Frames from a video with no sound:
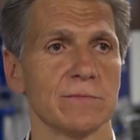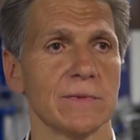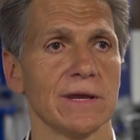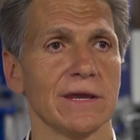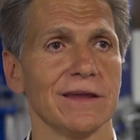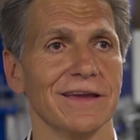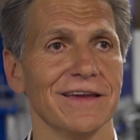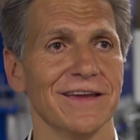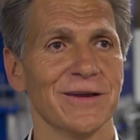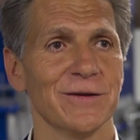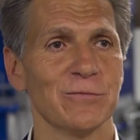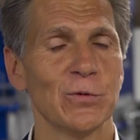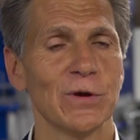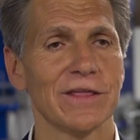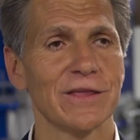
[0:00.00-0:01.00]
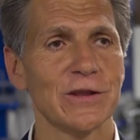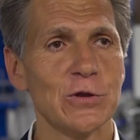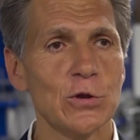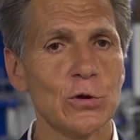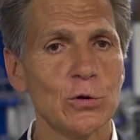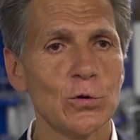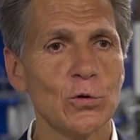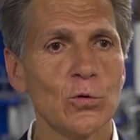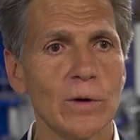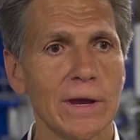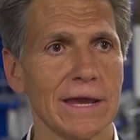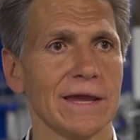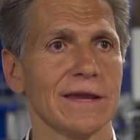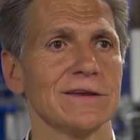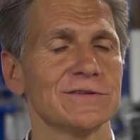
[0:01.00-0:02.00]
me with new
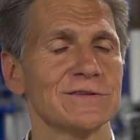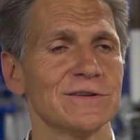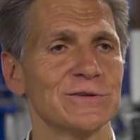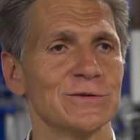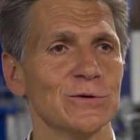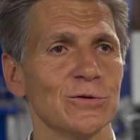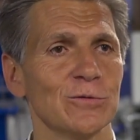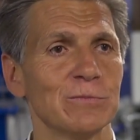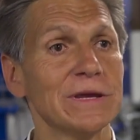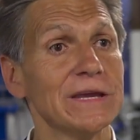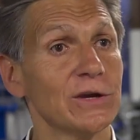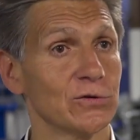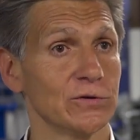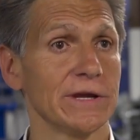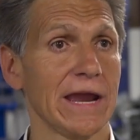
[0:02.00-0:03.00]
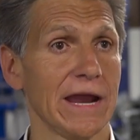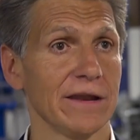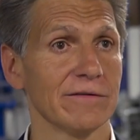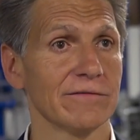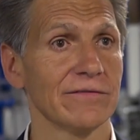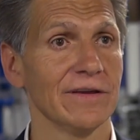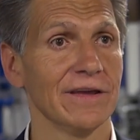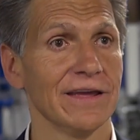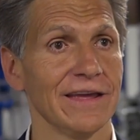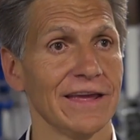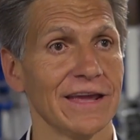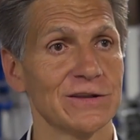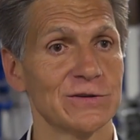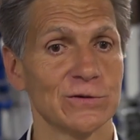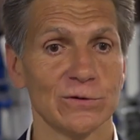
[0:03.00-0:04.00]
ways to be creative
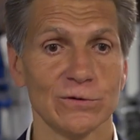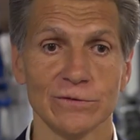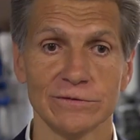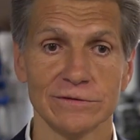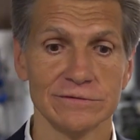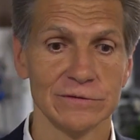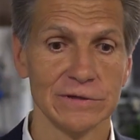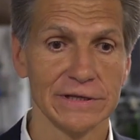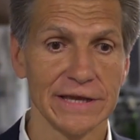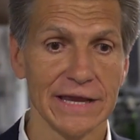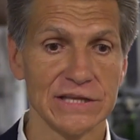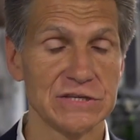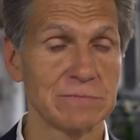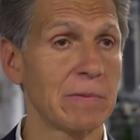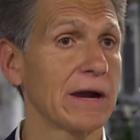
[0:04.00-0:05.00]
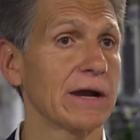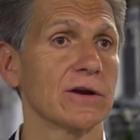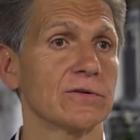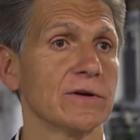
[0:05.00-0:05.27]
and to really inspire